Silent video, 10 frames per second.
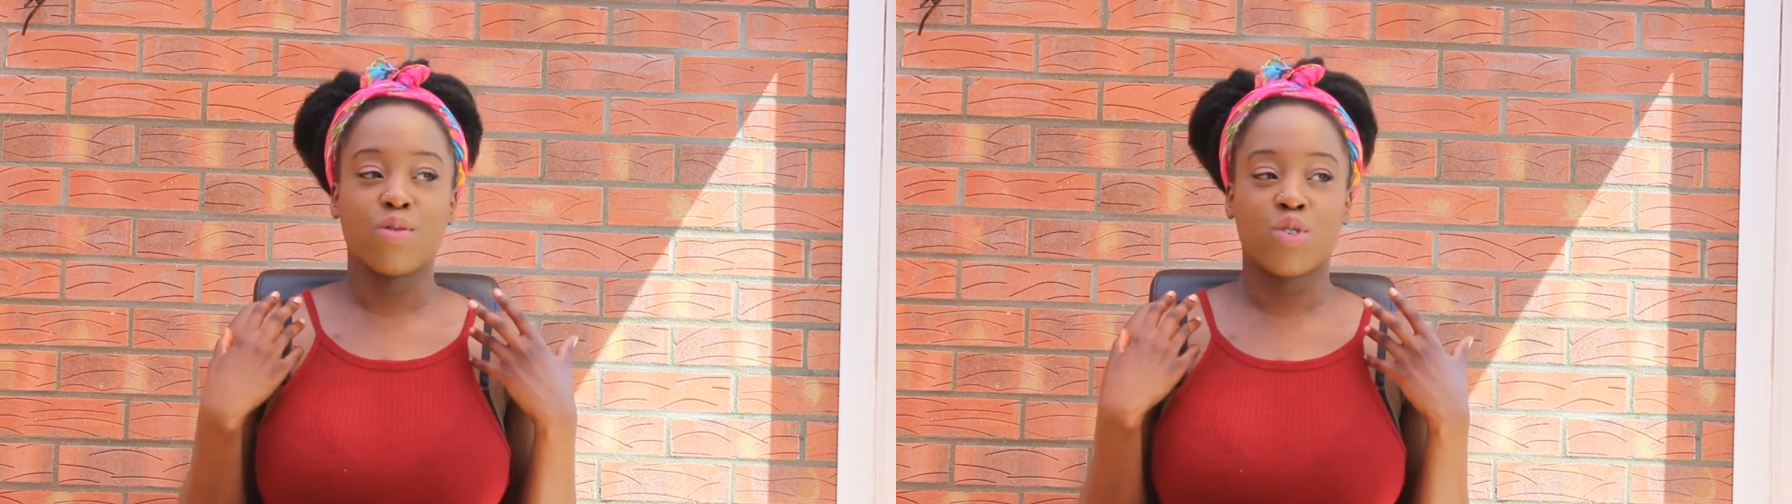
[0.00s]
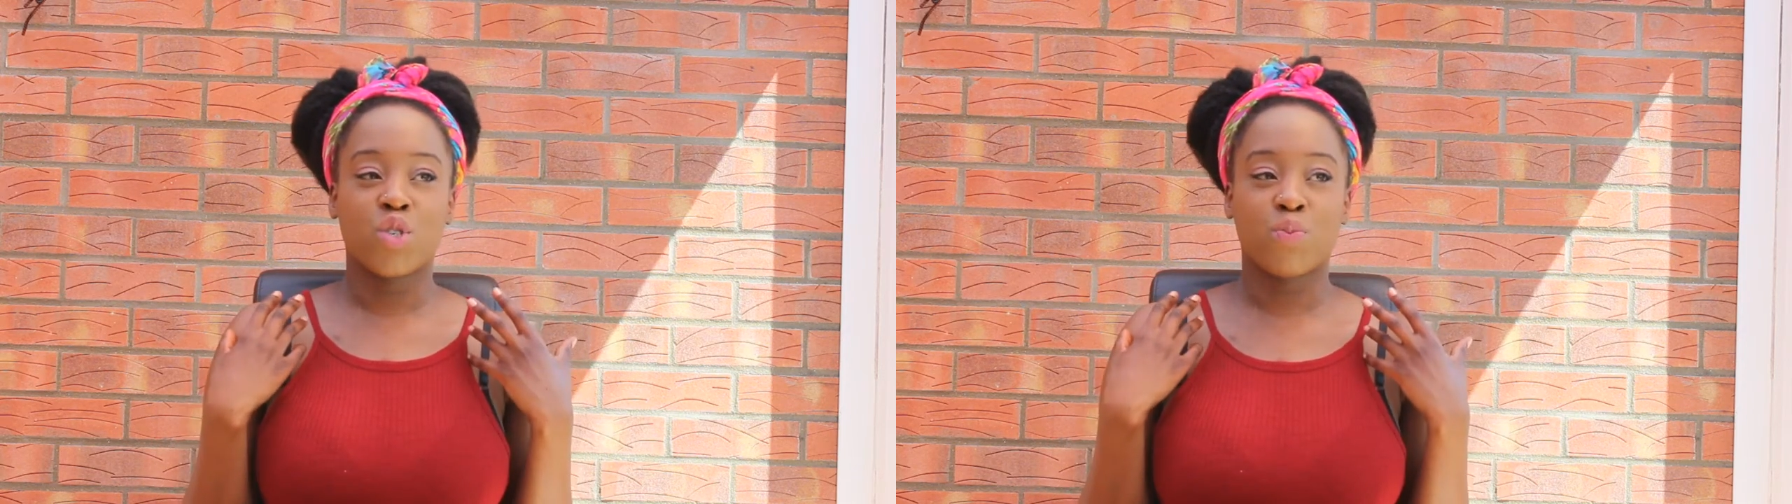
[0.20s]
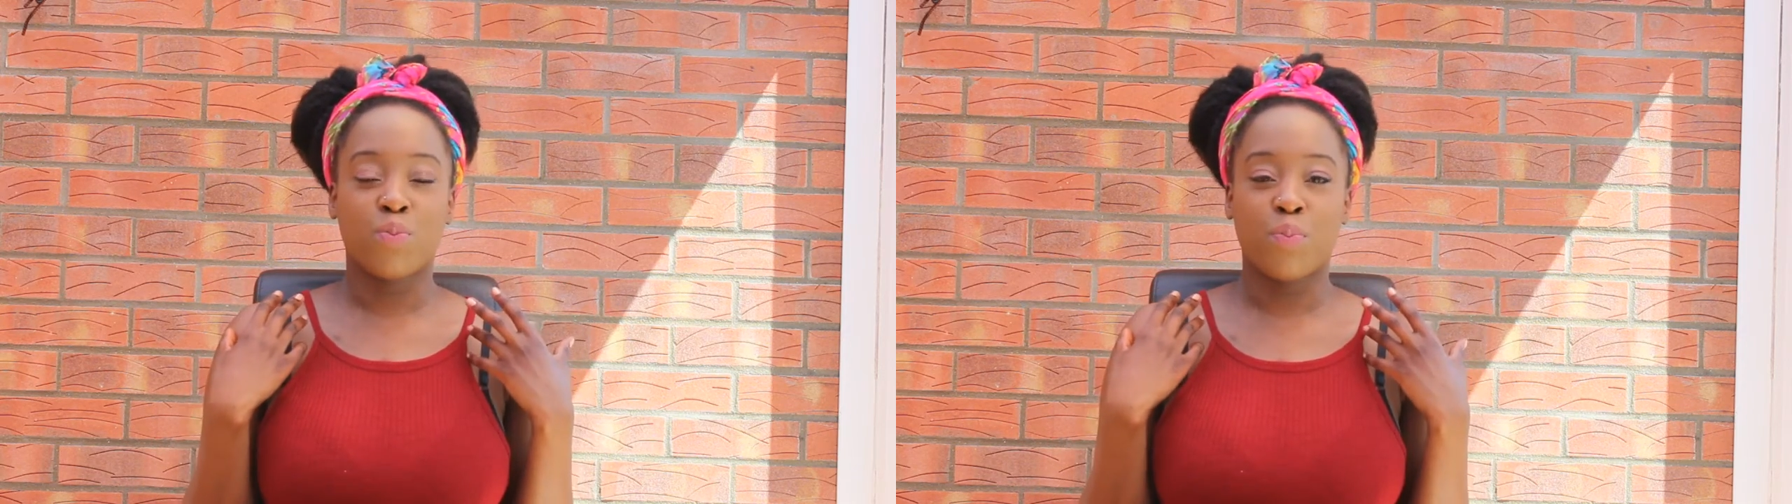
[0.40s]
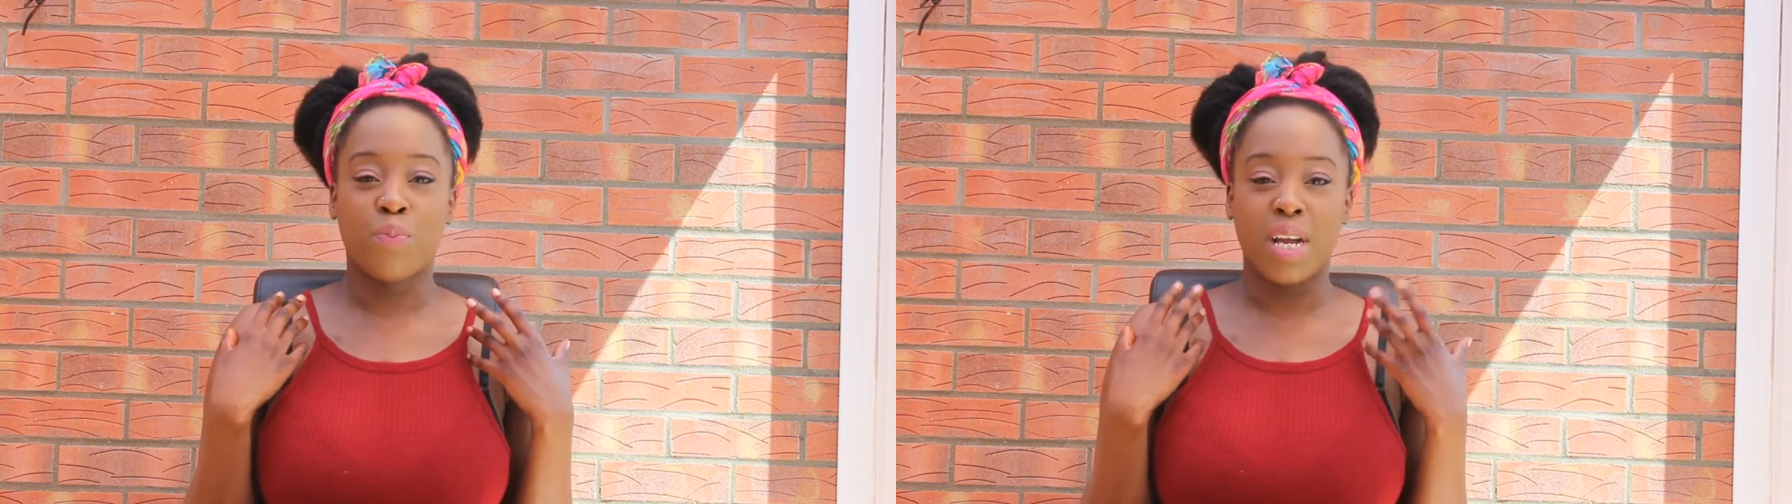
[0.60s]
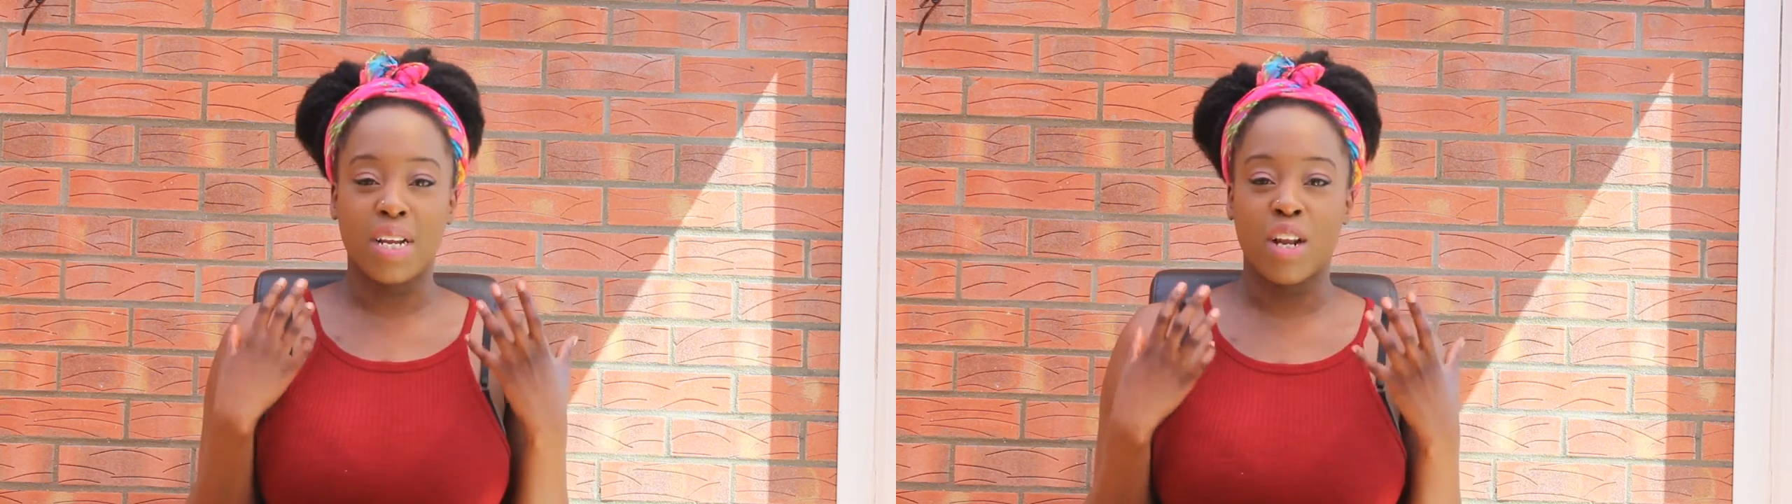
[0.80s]

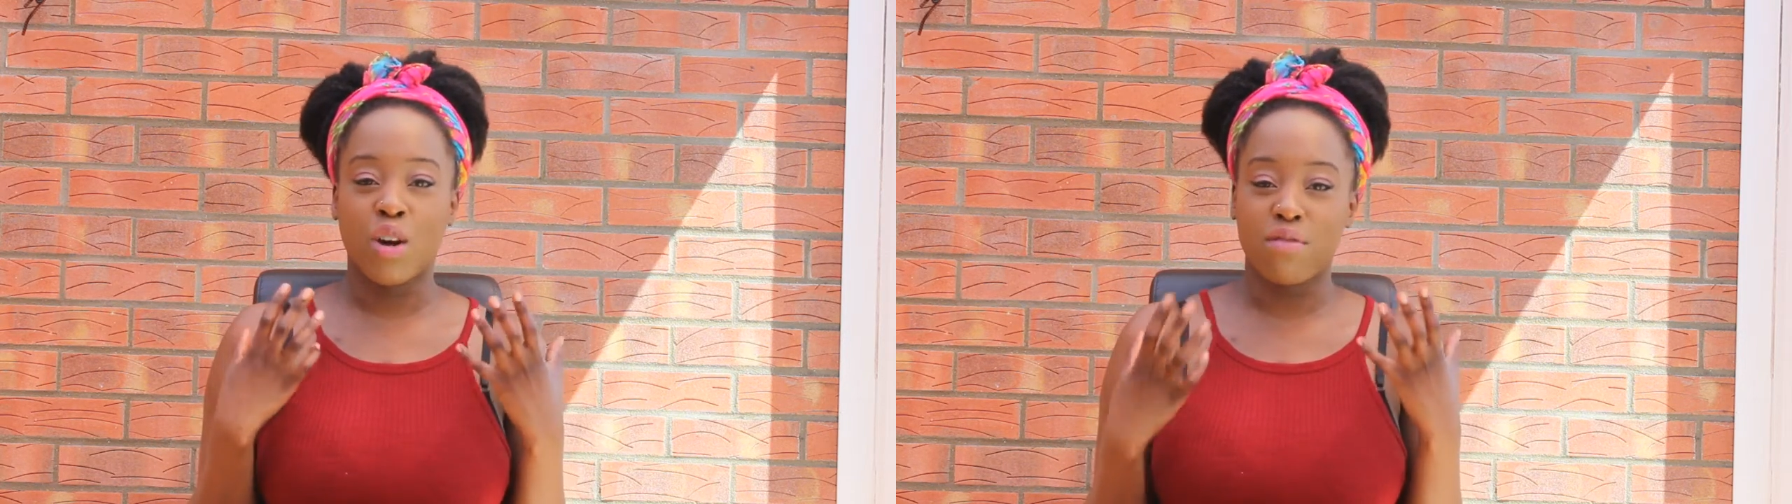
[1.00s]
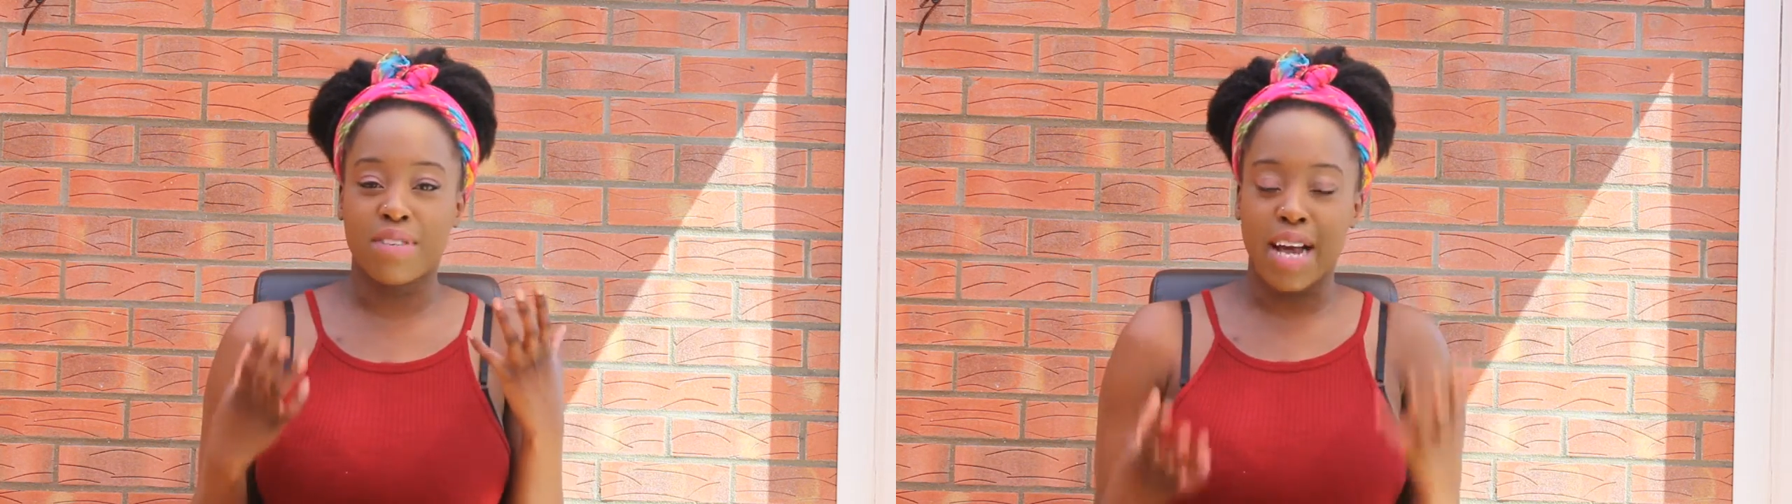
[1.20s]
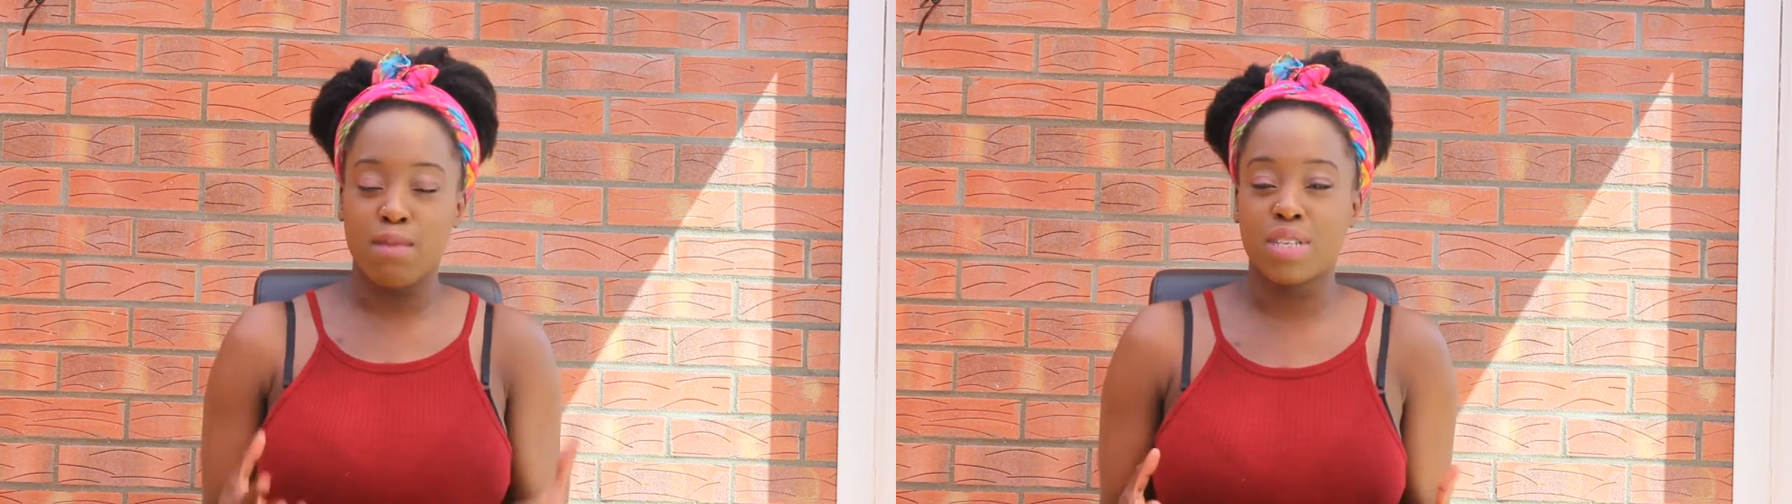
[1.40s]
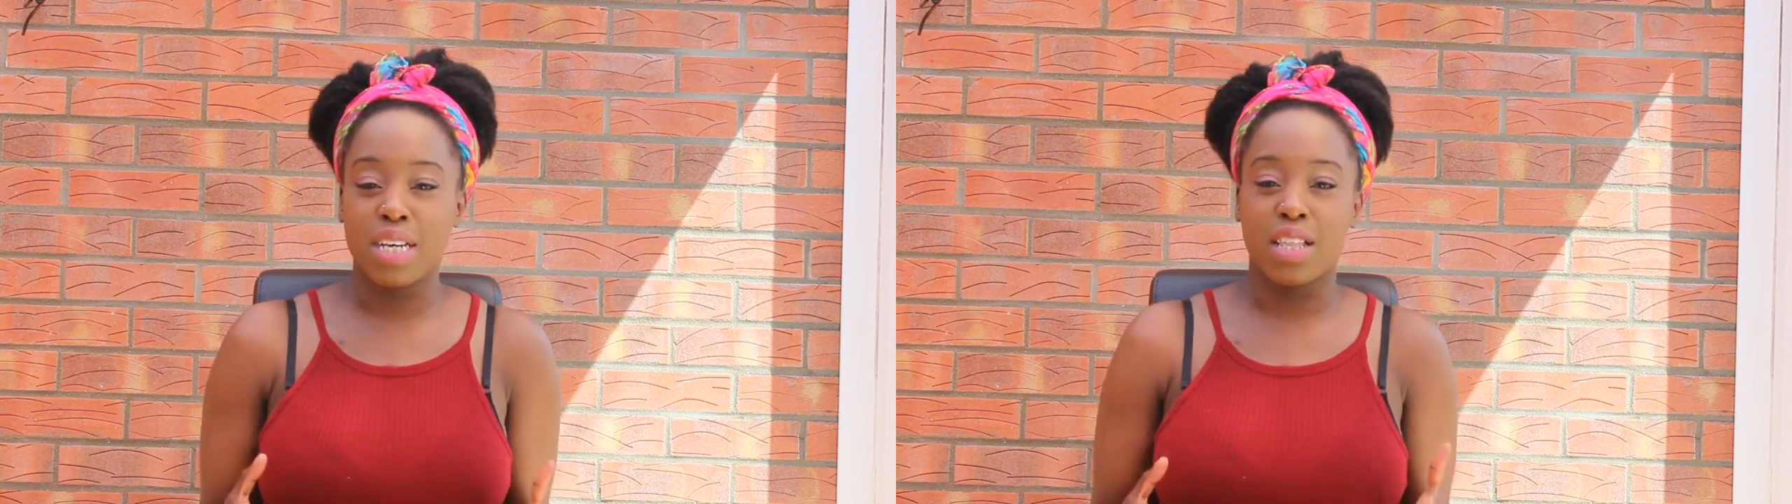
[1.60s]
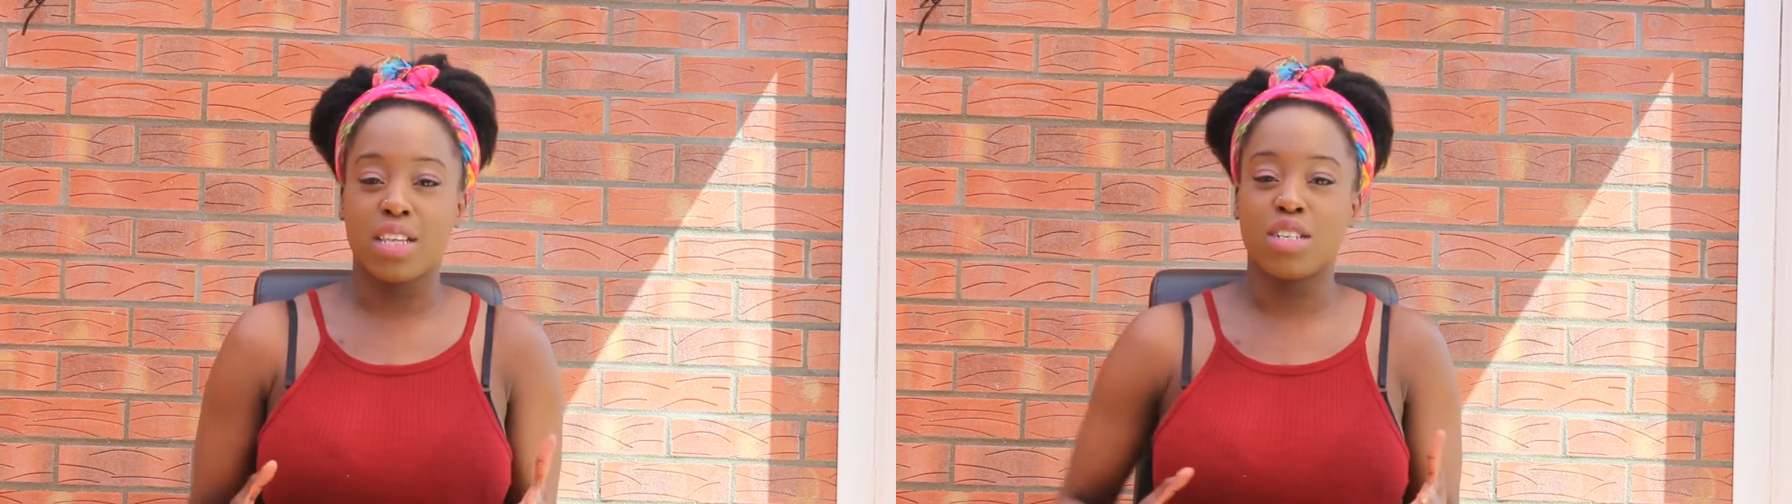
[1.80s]
spent a lot of time
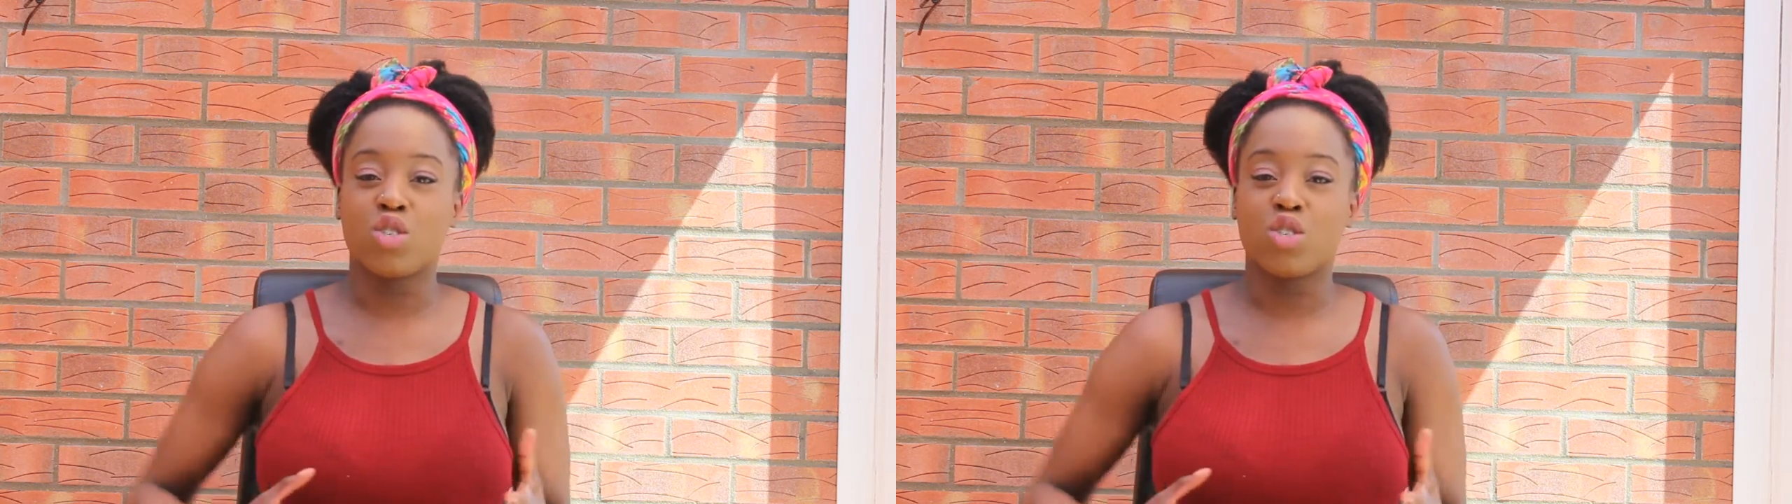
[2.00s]
together